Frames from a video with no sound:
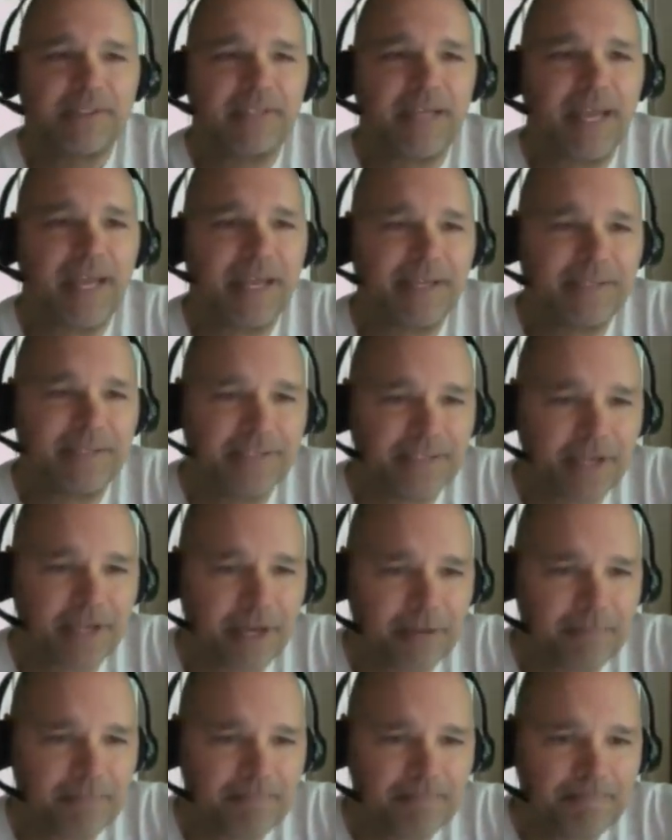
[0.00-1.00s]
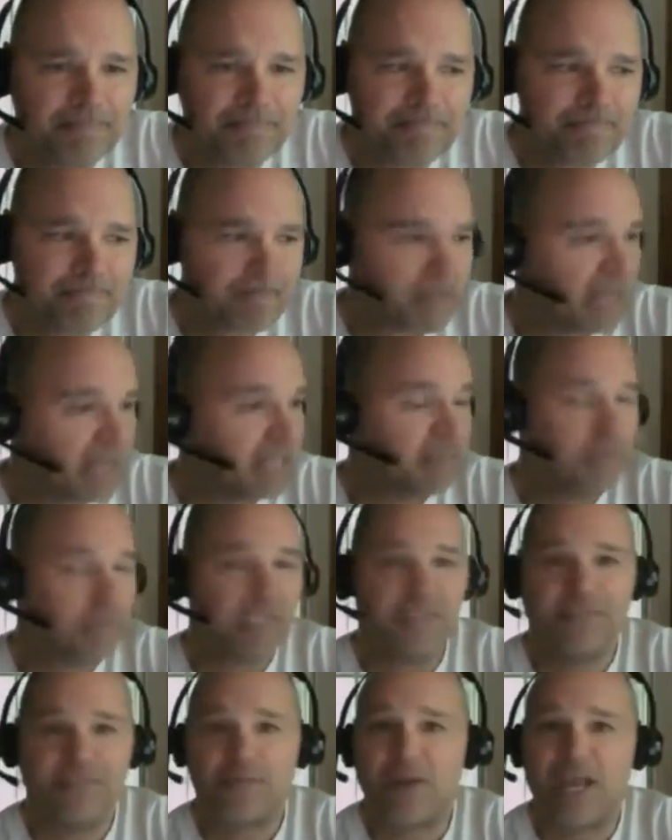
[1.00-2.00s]
and um, i didn't mean
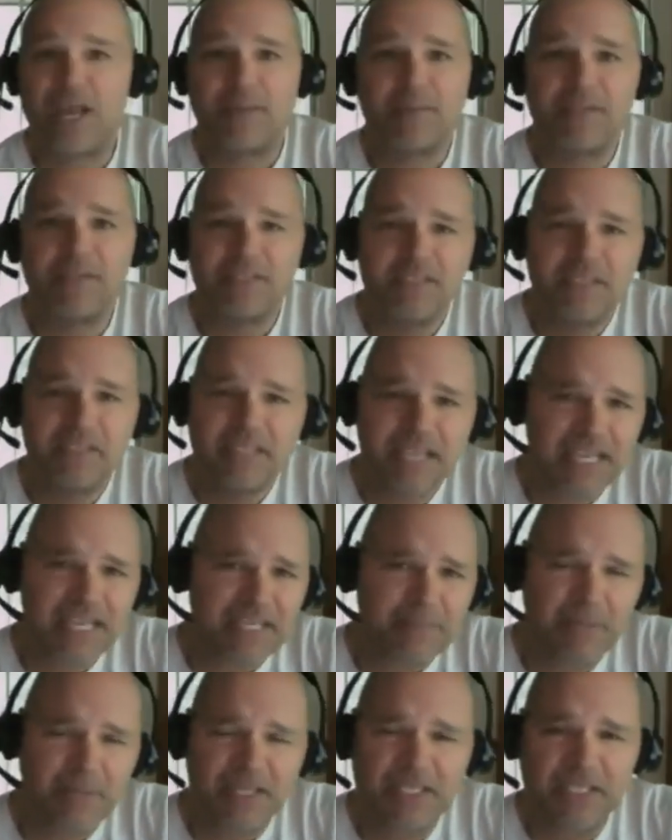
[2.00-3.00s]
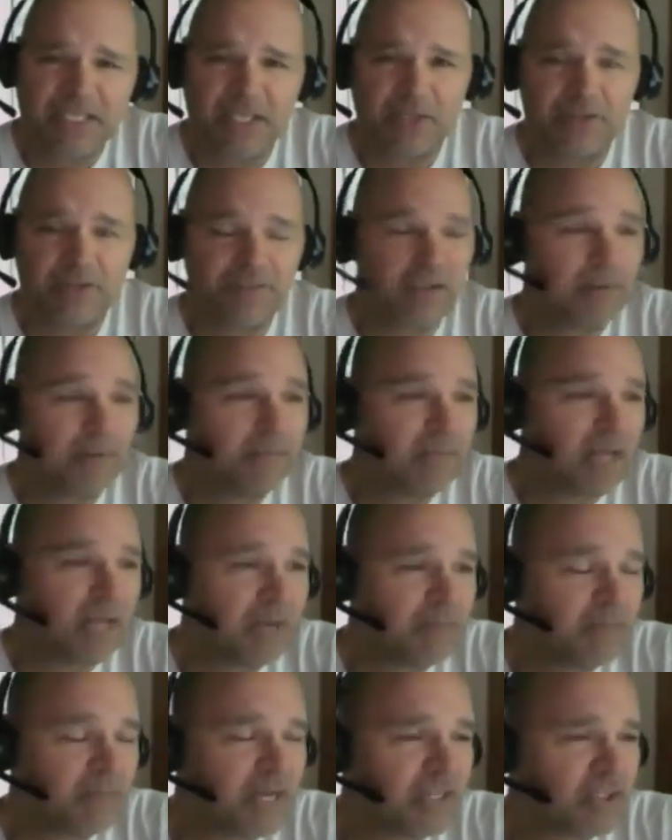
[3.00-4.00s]
to fragment anybody here if i'm
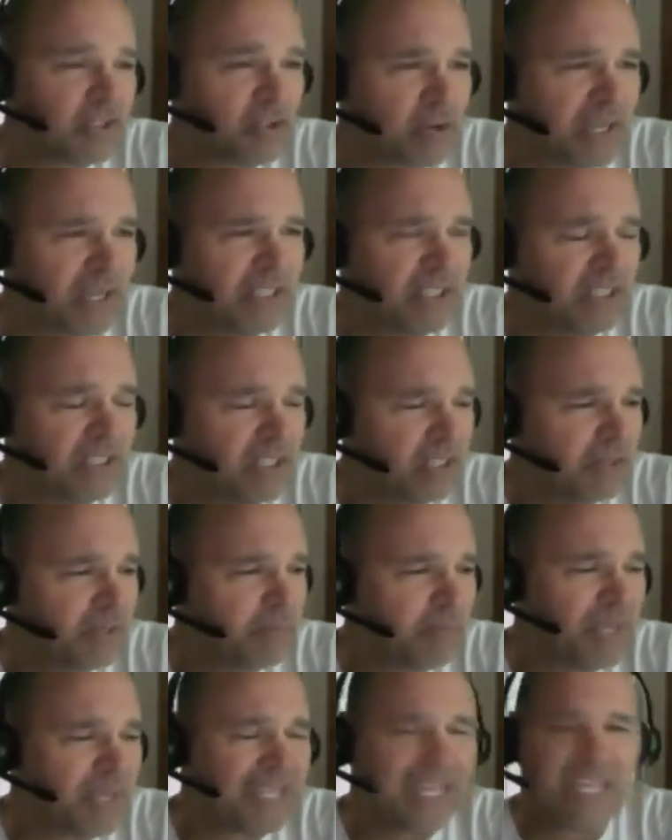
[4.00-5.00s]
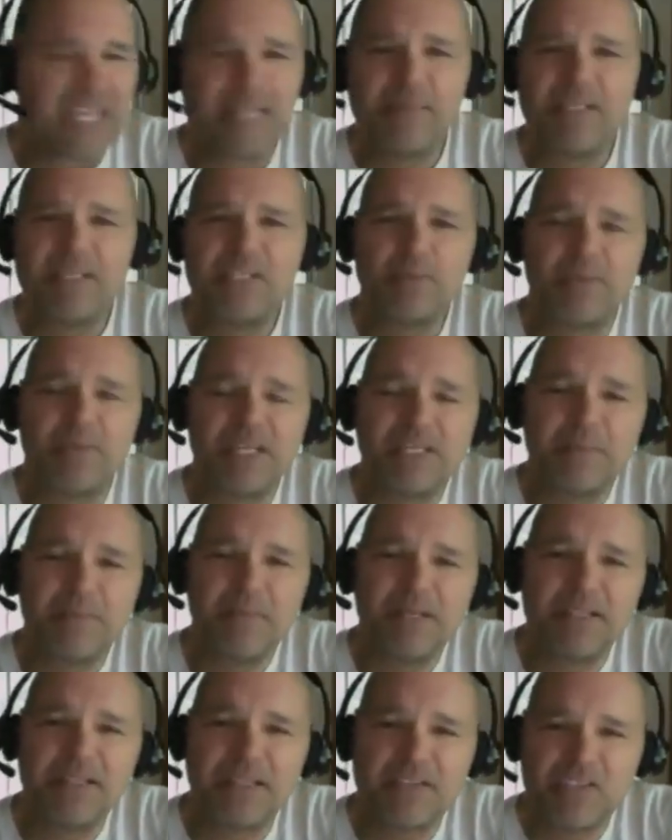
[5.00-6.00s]
i'm not trying to make enemies with
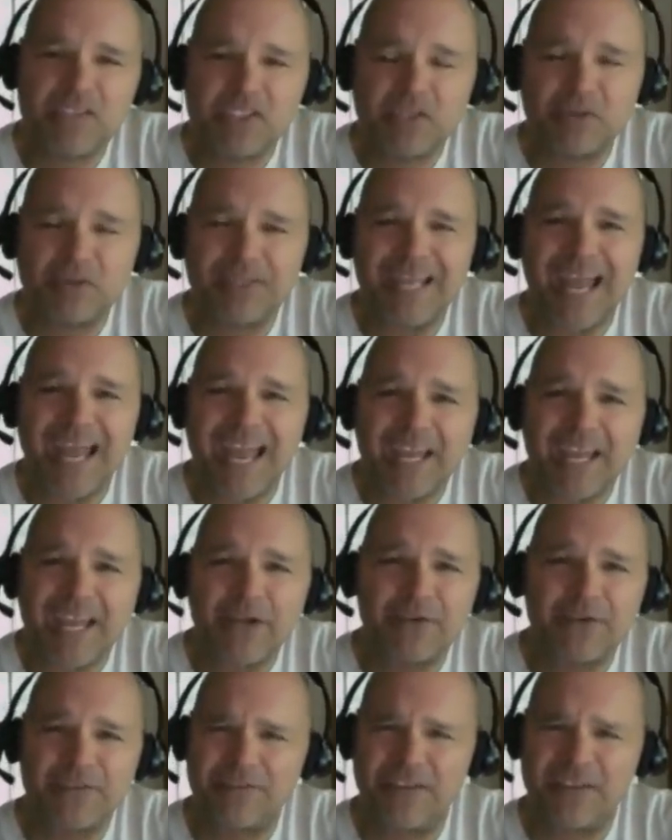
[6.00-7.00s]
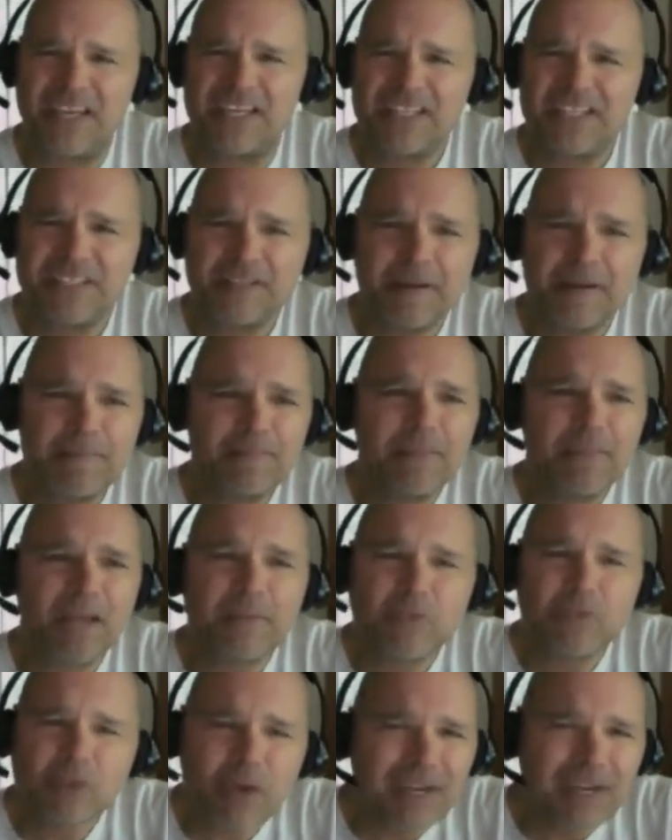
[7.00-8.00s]
anybody that's still in anger phase i'm
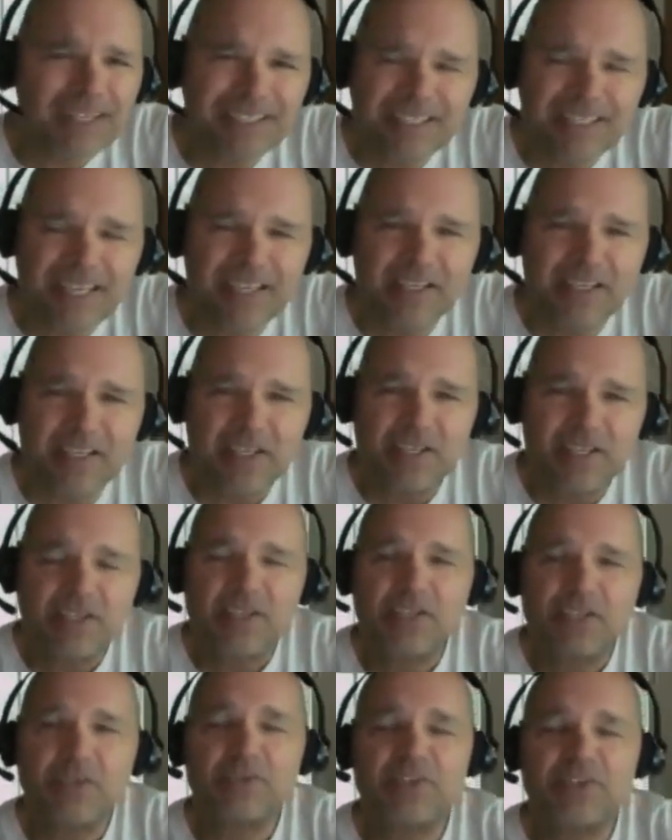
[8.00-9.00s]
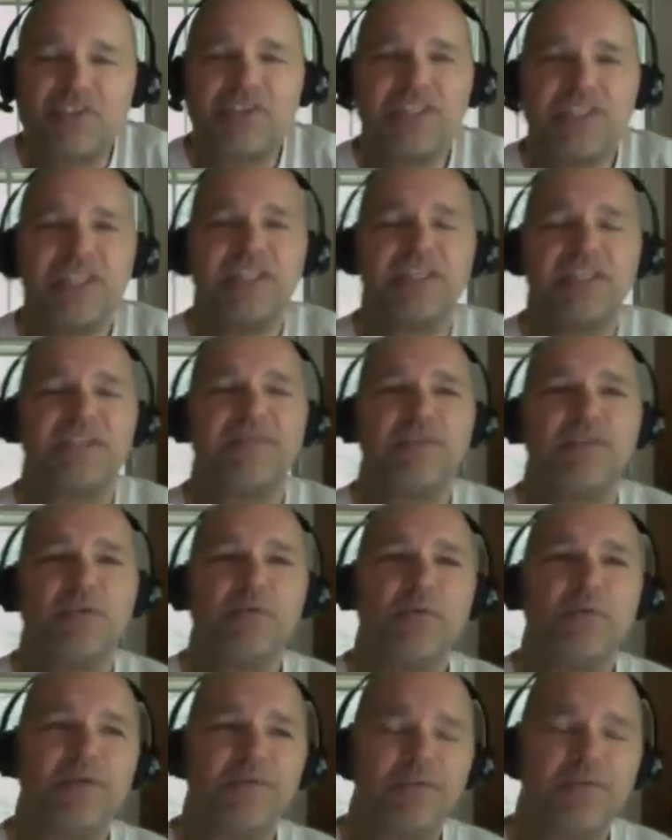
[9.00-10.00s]
trying to get you to see that if
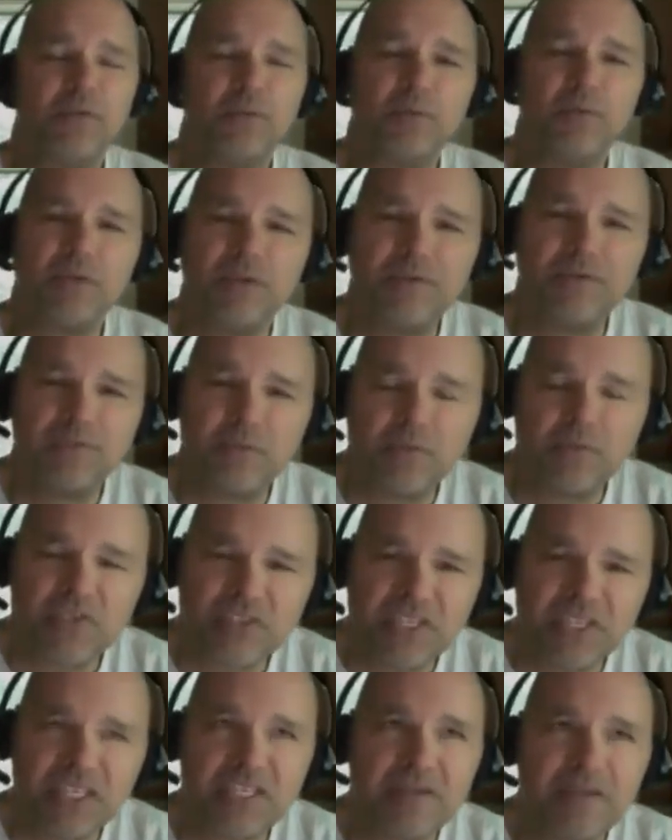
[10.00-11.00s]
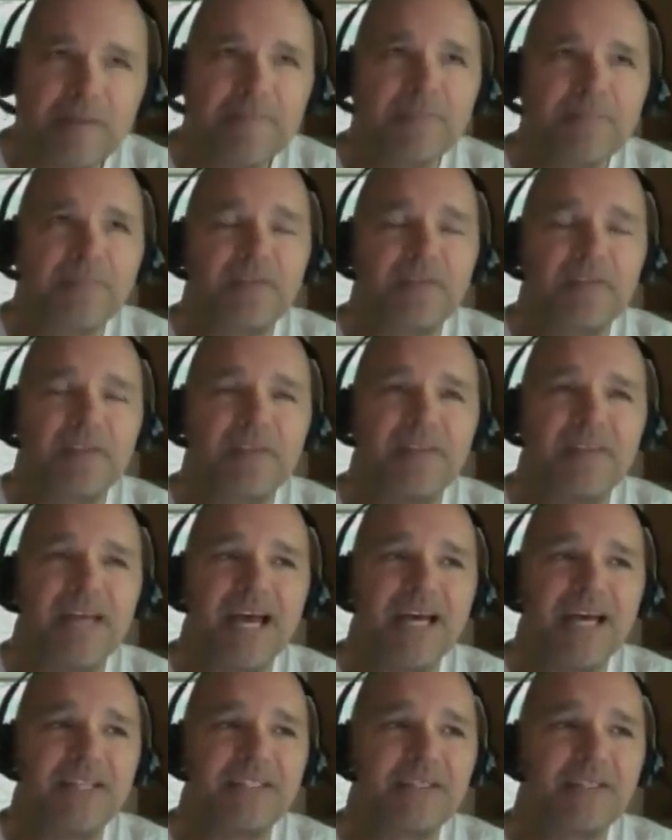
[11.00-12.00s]
you if you if you see
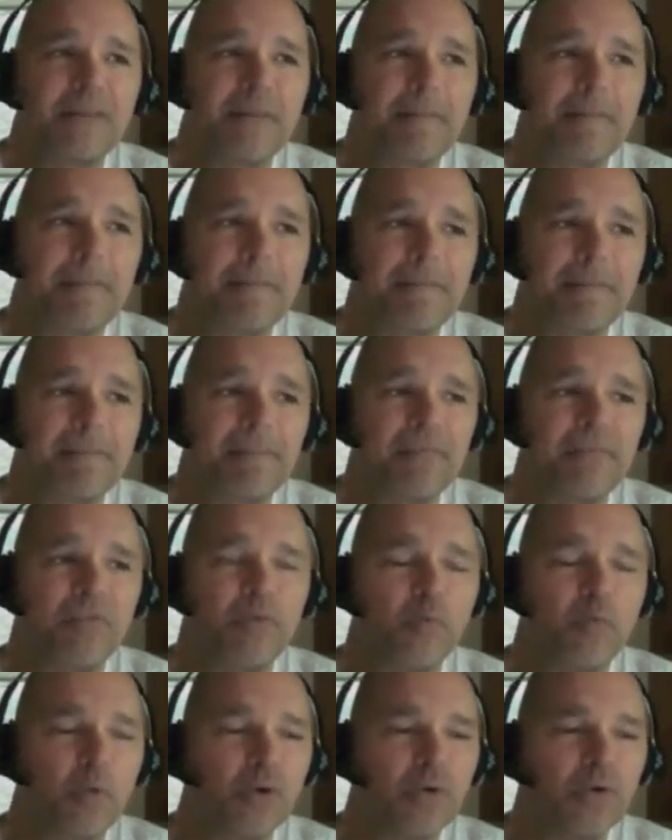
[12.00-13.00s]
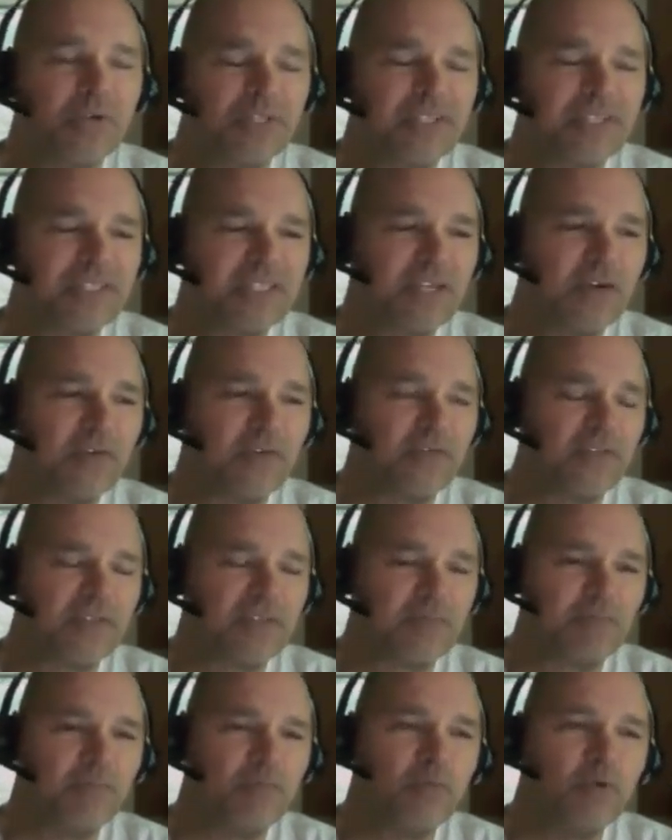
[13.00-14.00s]
that the world itself
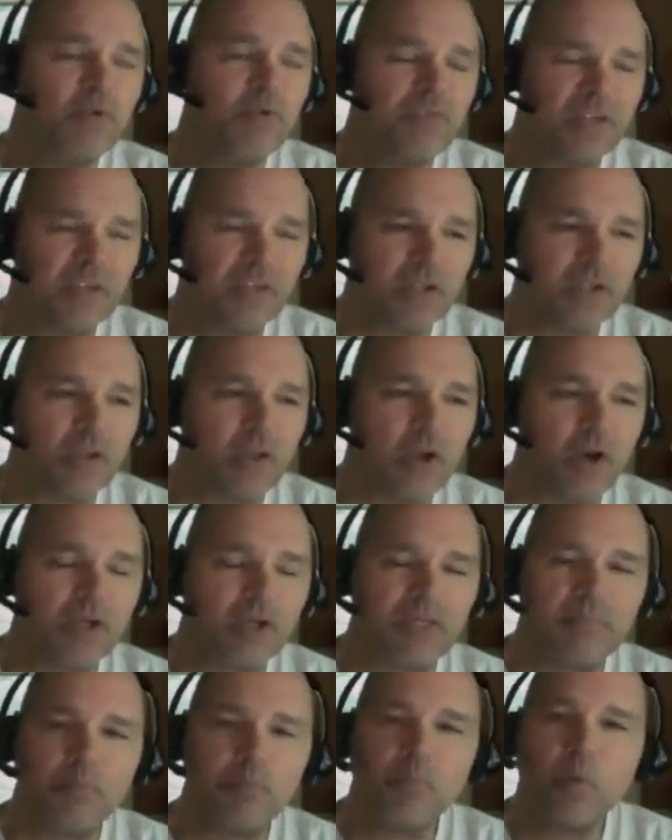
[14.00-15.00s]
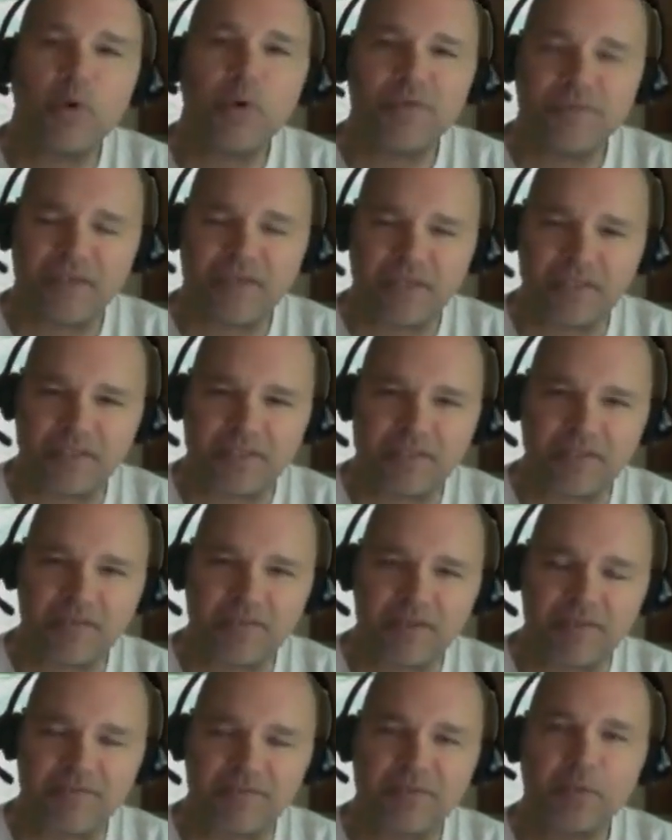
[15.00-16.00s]
is moving along and morphing into
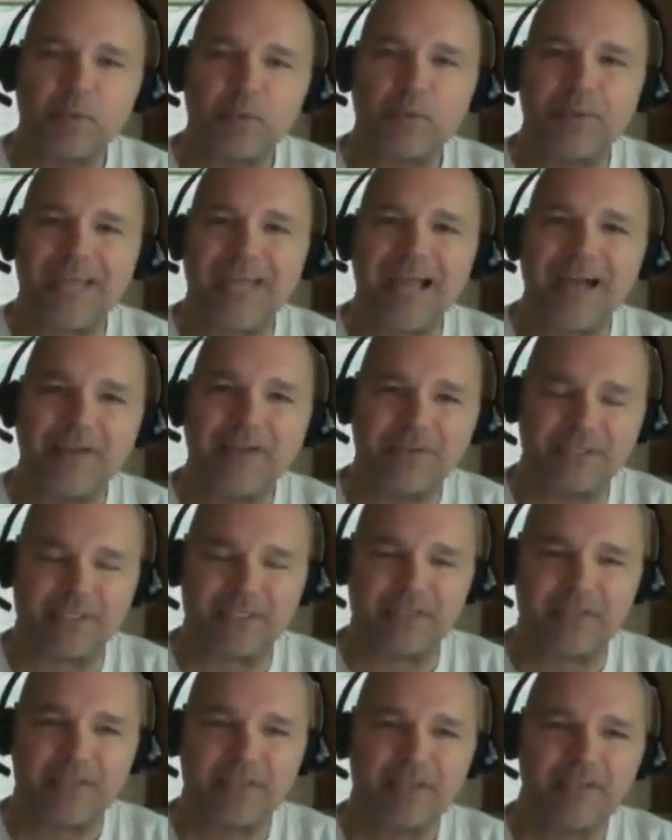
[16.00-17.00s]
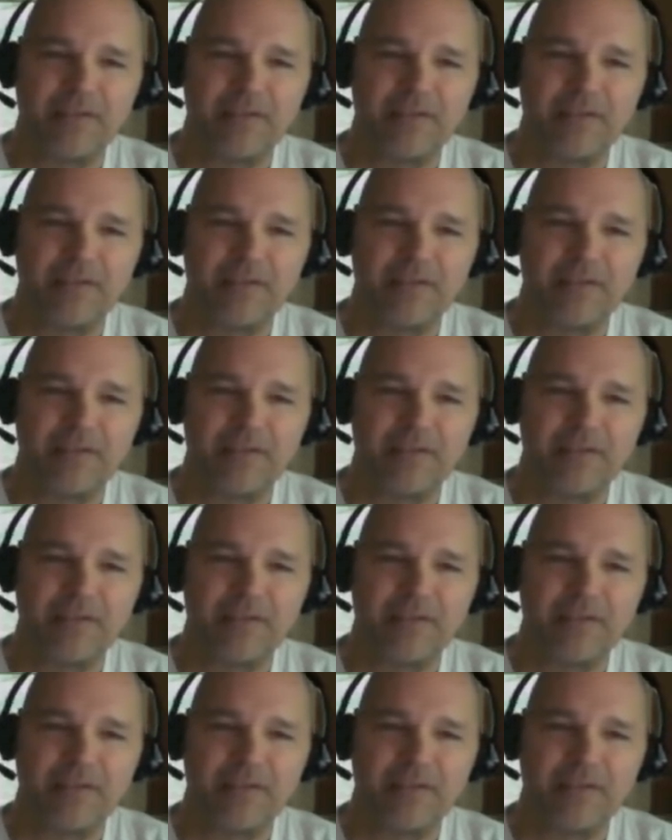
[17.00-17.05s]
a fluid reality.